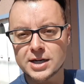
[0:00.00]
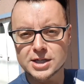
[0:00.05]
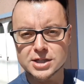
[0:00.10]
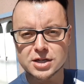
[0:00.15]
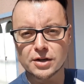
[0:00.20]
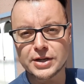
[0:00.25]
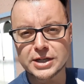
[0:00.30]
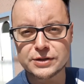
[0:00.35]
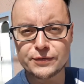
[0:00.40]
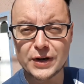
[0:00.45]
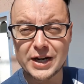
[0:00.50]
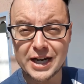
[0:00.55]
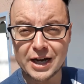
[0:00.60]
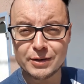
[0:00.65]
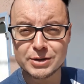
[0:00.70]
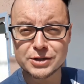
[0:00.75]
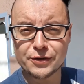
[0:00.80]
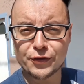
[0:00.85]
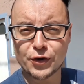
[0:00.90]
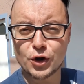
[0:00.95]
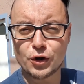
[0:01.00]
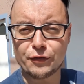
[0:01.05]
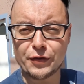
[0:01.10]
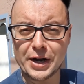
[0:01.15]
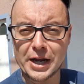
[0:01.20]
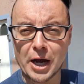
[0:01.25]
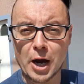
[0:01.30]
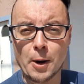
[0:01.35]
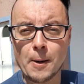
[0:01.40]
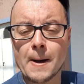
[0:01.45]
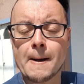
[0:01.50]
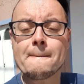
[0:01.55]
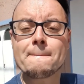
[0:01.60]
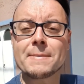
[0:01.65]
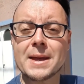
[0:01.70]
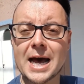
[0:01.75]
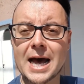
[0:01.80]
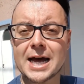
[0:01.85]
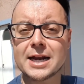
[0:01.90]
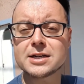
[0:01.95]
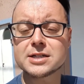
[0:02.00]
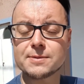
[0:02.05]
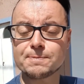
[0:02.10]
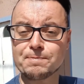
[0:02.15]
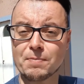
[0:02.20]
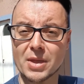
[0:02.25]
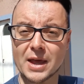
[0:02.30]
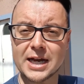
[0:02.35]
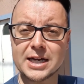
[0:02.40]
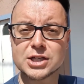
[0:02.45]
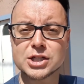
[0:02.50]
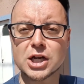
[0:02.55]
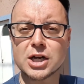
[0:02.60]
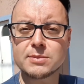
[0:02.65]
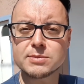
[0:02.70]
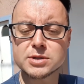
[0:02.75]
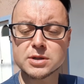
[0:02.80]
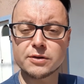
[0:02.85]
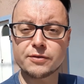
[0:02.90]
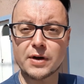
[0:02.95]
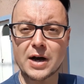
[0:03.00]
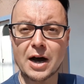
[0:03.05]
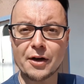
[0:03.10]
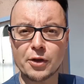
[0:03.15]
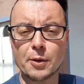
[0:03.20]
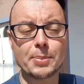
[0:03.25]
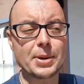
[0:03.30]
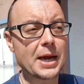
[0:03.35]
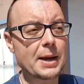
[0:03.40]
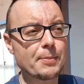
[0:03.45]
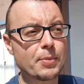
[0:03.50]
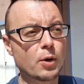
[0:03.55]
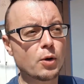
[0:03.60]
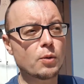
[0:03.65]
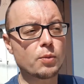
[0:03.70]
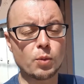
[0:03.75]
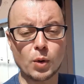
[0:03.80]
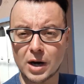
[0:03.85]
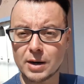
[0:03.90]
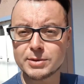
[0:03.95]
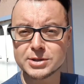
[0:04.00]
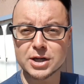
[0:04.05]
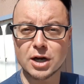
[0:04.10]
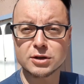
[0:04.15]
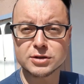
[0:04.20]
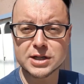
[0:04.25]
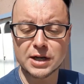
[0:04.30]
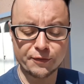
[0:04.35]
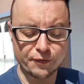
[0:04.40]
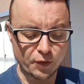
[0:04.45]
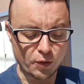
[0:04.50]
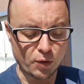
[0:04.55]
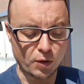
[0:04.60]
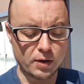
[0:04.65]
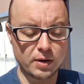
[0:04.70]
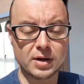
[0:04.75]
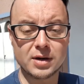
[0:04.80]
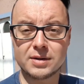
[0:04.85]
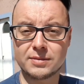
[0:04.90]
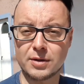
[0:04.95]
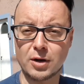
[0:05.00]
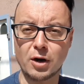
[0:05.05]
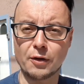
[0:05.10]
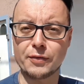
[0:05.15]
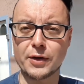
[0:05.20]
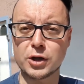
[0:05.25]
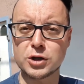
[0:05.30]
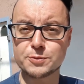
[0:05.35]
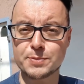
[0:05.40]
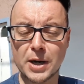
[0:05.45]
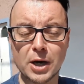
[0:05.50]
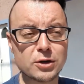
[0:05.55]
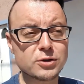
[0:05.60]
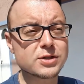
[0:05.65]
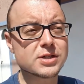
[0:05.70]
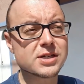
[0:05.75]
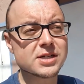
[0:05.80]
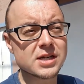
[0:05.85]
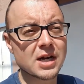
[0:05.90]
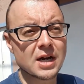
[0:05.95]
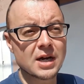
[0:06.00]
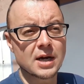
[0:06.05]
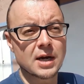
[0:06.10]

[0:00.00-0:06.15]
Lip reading: So this video is a food video. And in terms of other people, what I was asking for on those posts